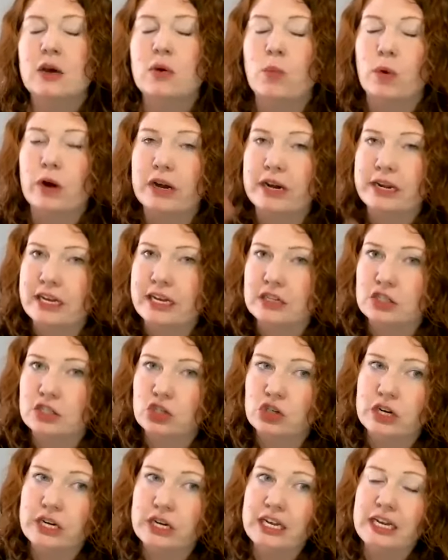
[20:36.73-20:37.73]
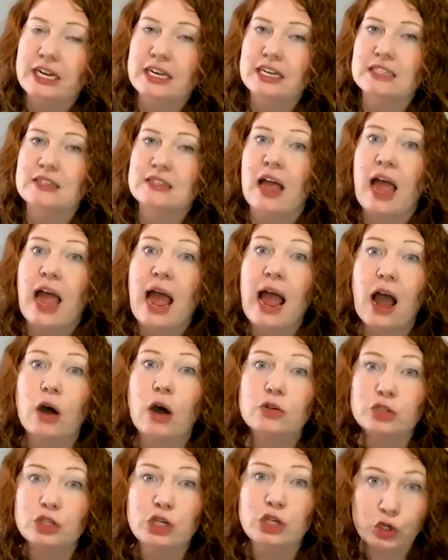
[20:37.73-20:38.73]
Where it gets tricky is,
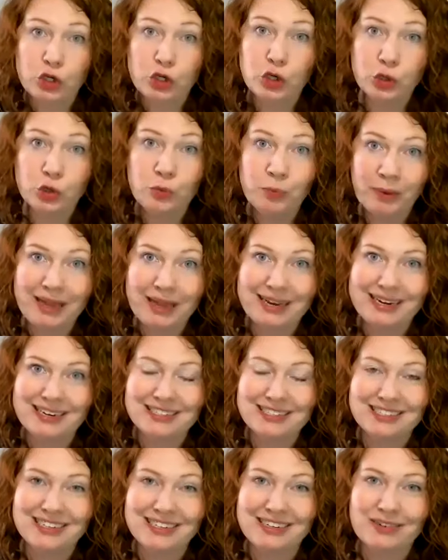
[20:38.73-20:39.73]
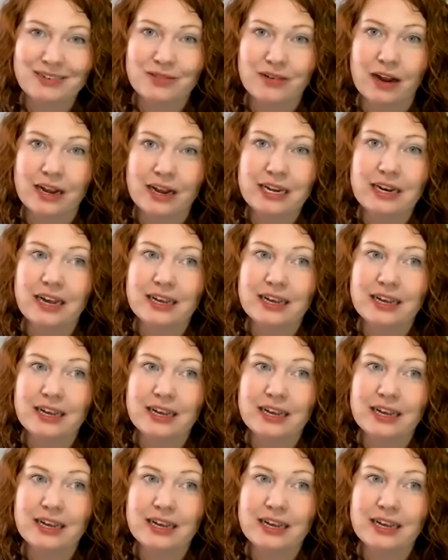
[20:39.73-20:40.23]
how do you manage it, right?